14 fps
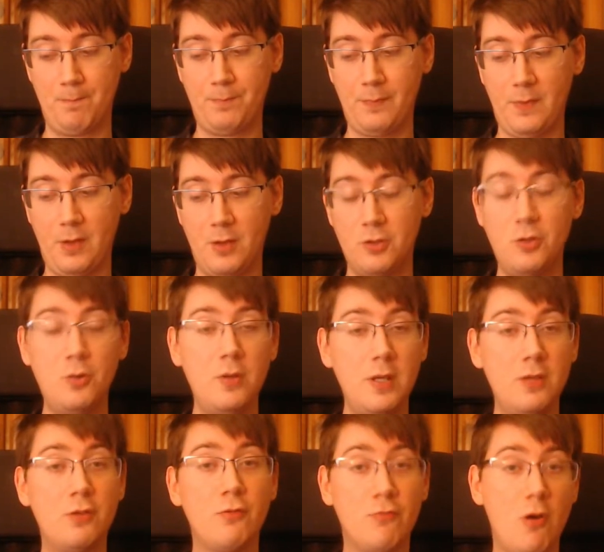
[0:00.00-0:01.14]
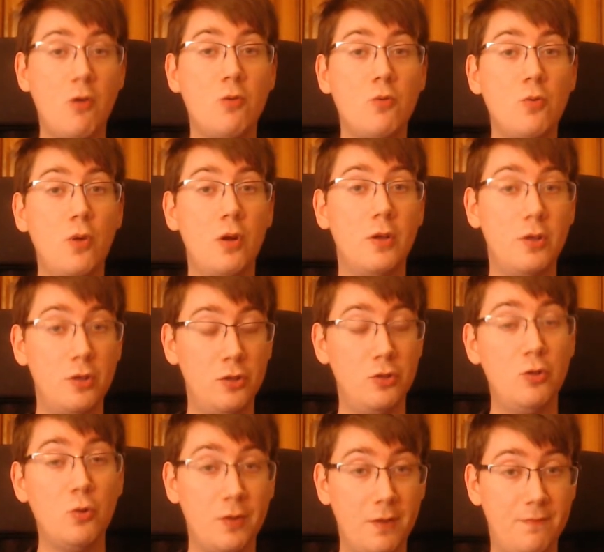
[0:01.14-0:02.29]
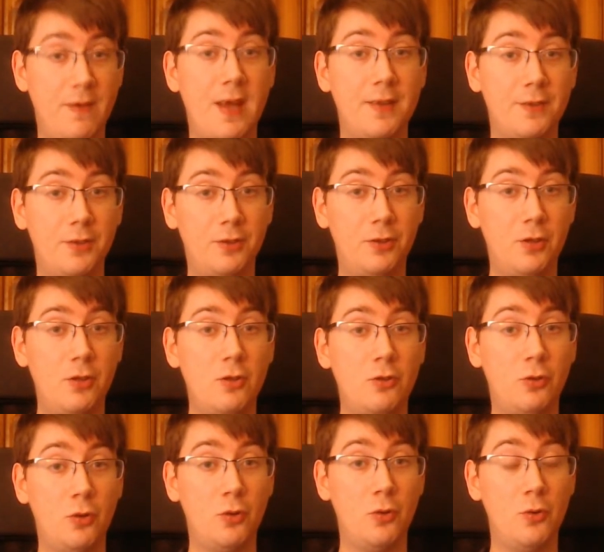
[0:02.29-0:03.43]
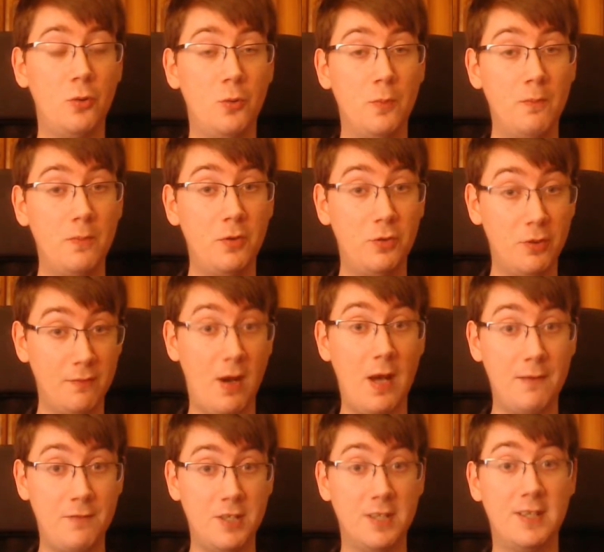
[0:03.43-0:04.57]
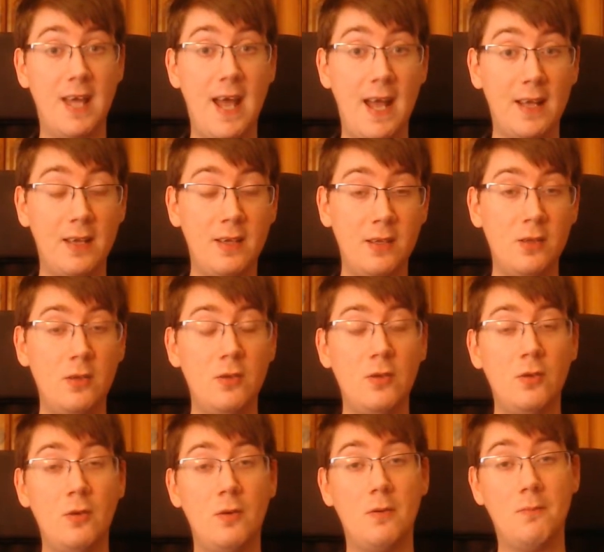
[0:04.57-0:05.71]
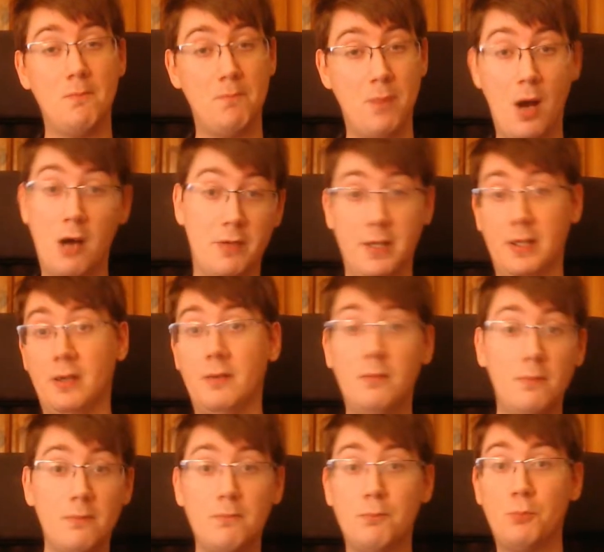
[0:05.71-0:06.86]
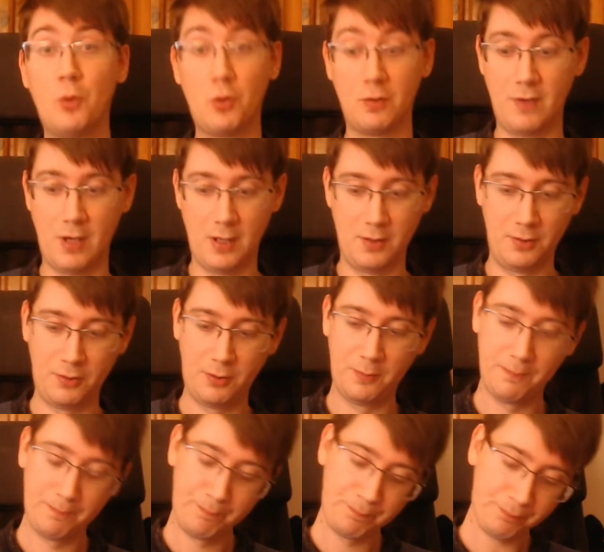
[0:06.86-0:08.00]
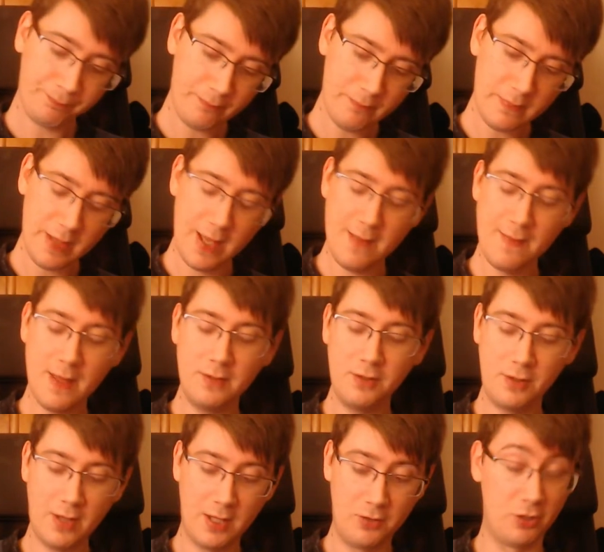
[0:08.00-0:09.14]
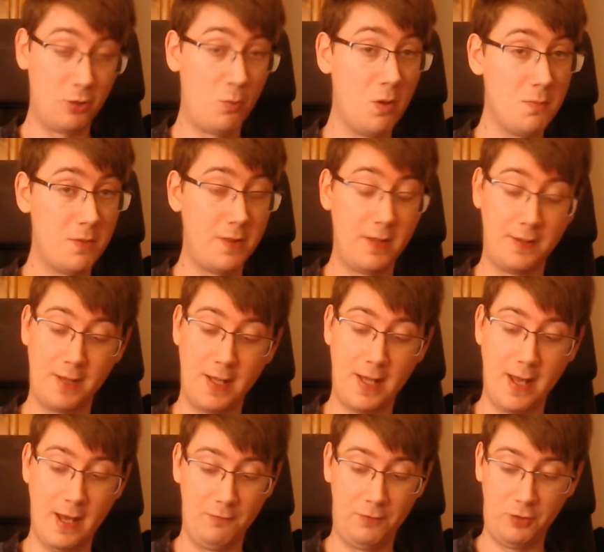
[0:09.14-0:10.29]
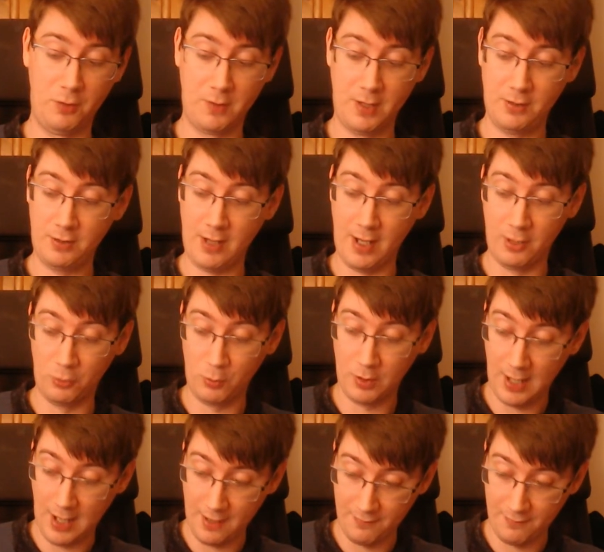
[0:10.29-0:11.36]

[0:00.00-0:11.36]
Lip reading: You need to roll your defense to survive the attack, barring modifiers. It then states the equipment that they have. So in this case, we have